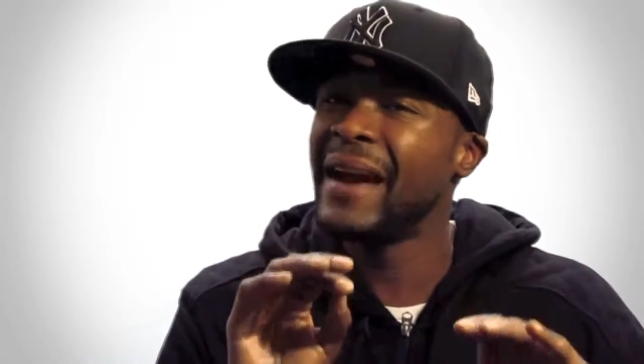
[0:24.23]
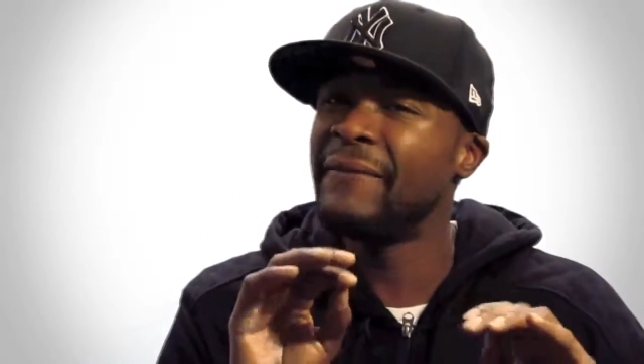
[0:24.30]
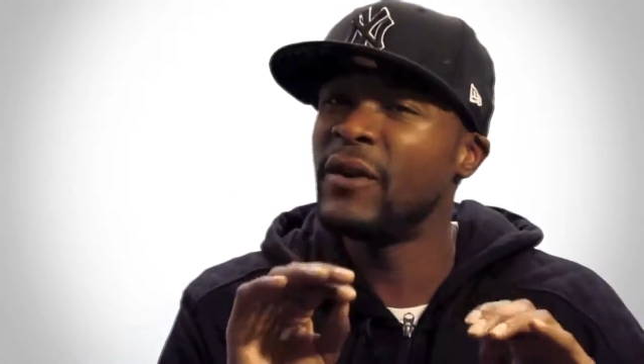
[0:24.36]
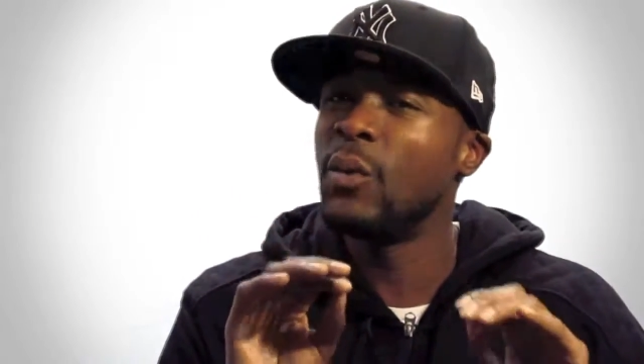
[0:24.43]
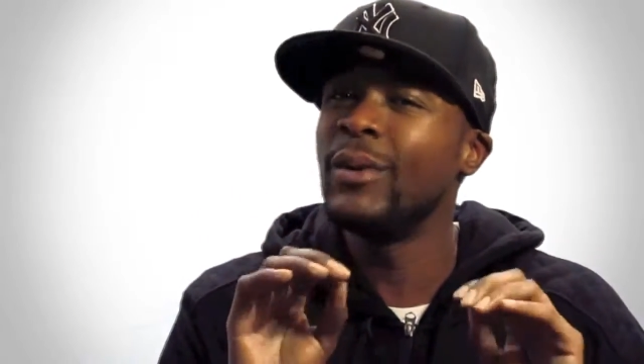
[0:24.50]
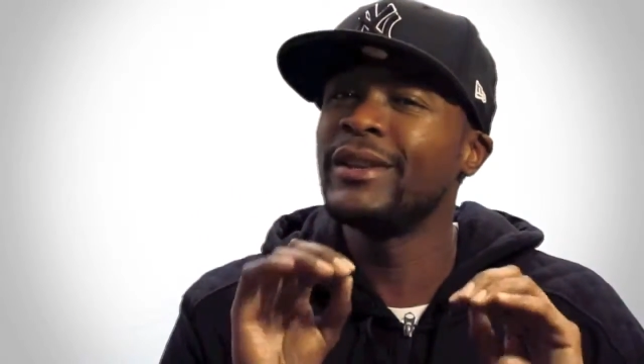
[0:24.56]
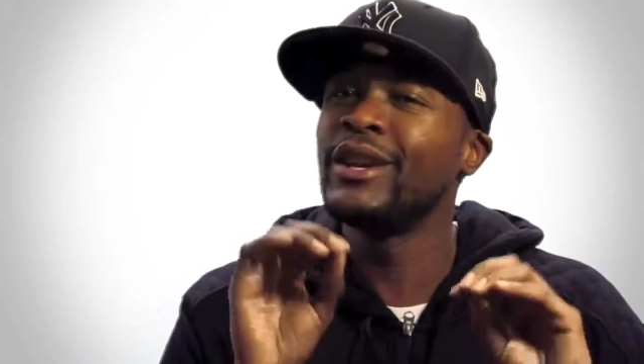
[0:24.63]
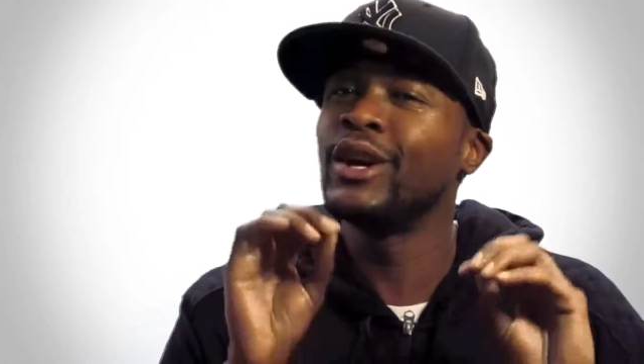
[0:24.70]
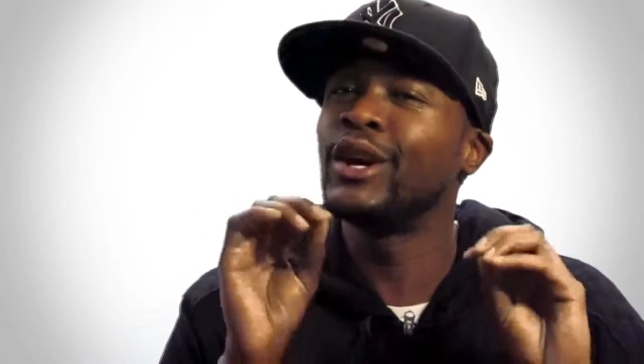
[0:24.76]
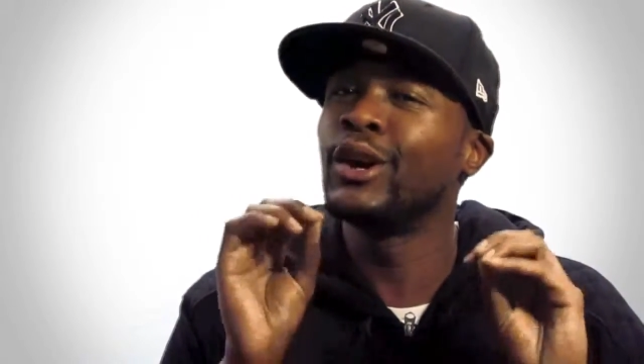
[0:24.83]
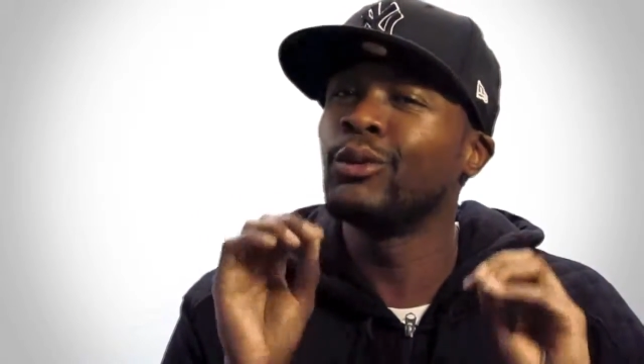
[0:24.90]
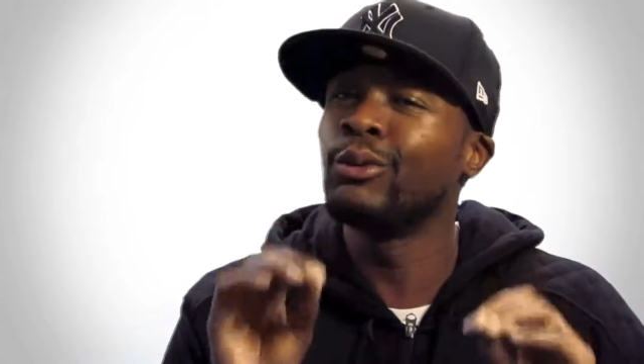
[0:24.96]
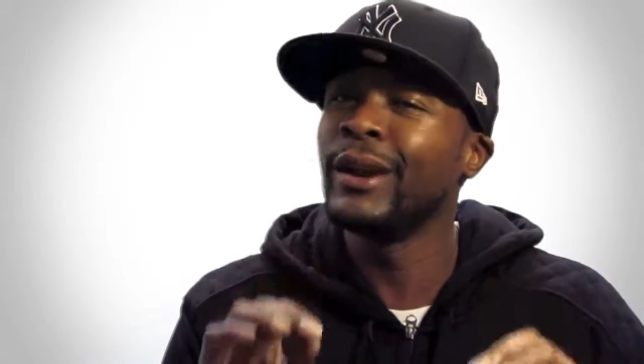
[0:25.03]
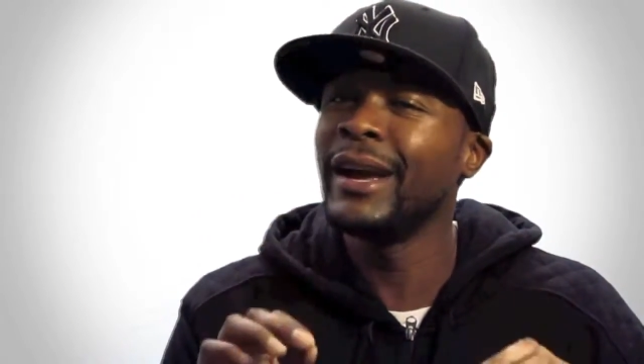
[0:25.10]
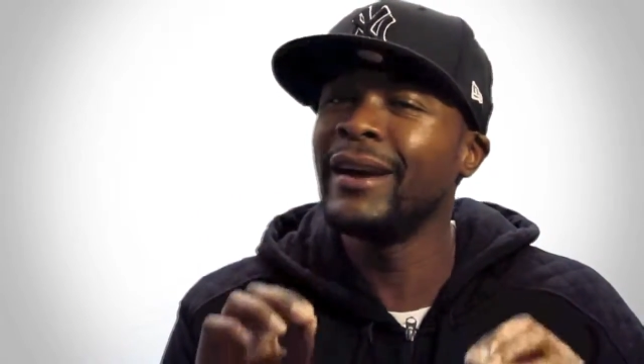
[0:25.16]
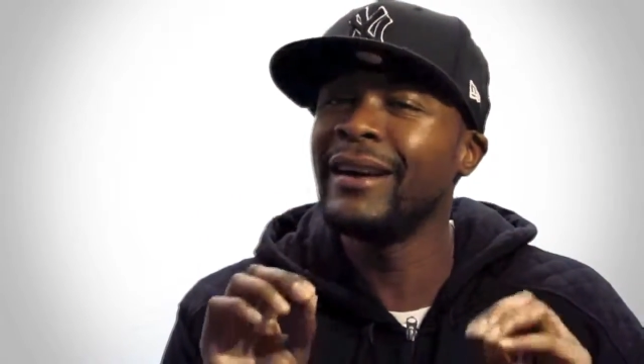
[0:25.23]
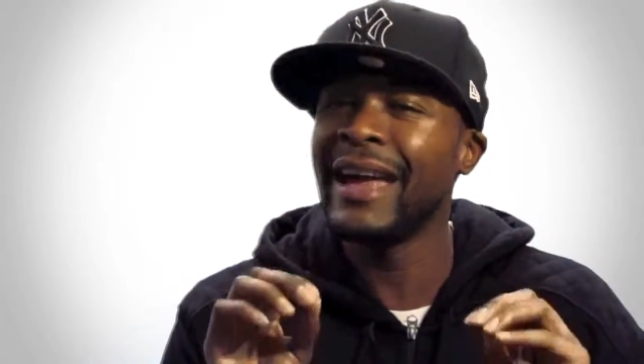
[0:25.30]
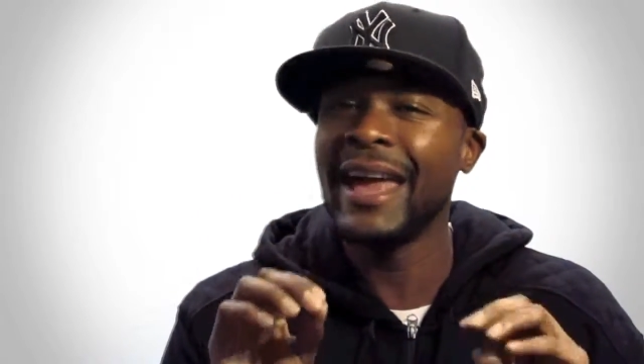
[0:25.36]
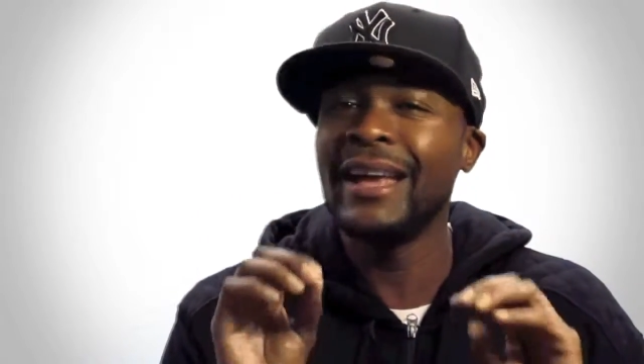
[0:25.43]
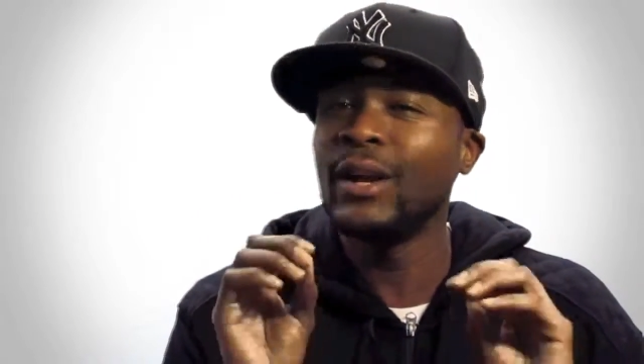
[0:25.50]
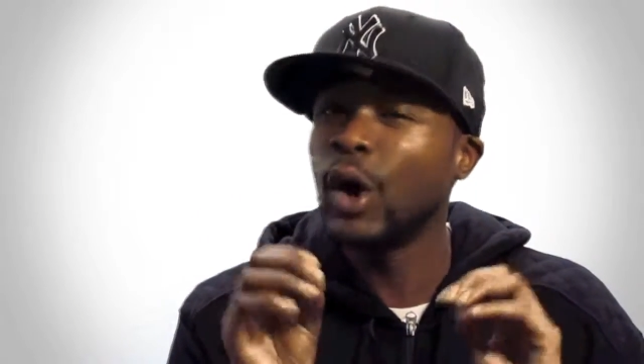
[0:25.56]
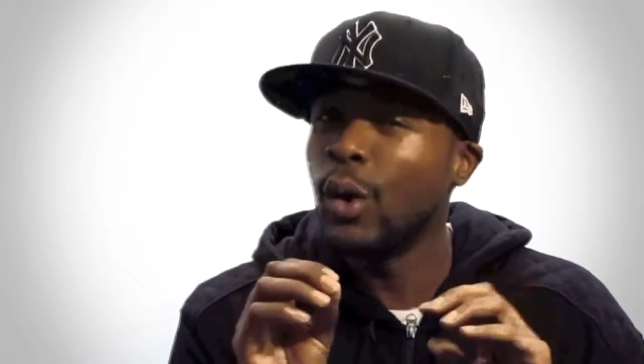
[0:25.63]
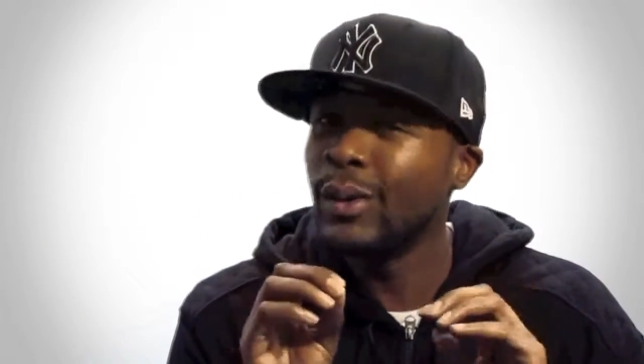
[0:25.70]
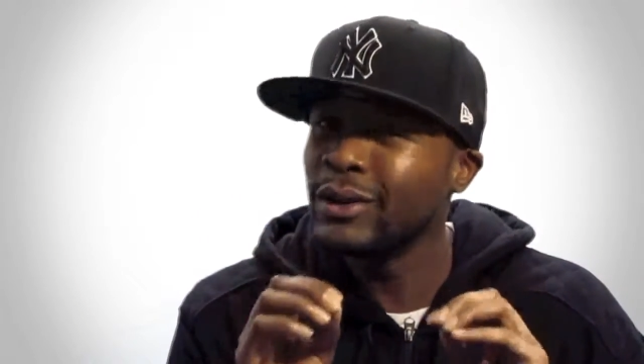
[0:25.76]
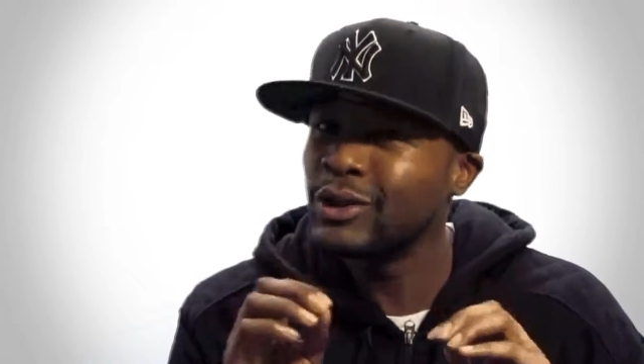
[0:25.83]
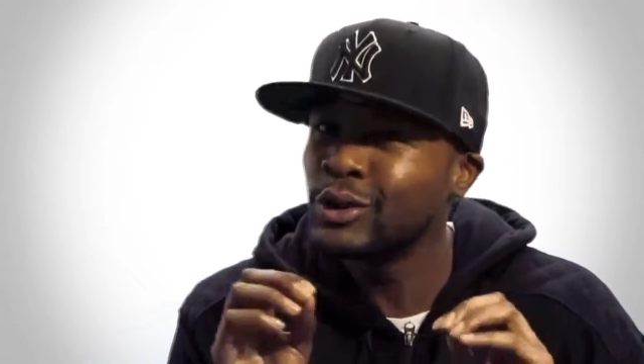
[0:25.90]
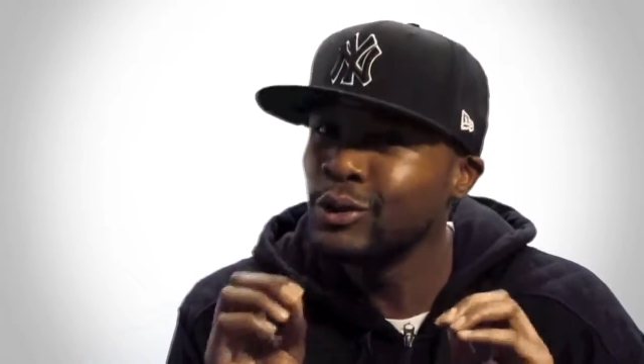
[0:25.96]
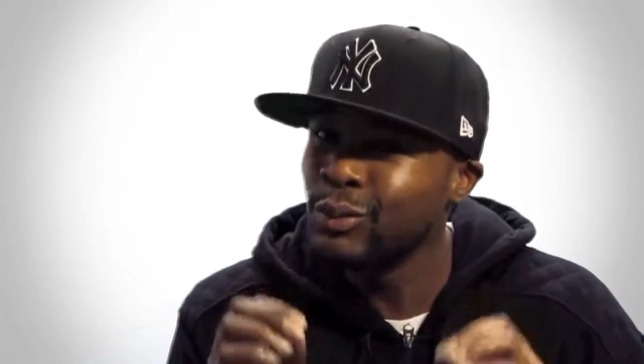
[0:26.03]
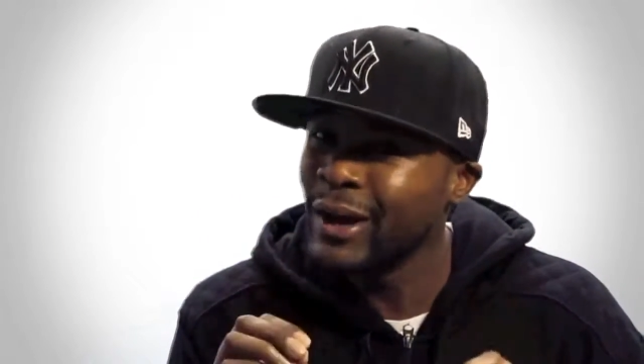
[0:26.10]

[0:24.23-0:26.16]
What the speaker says: that for when your career ain't going too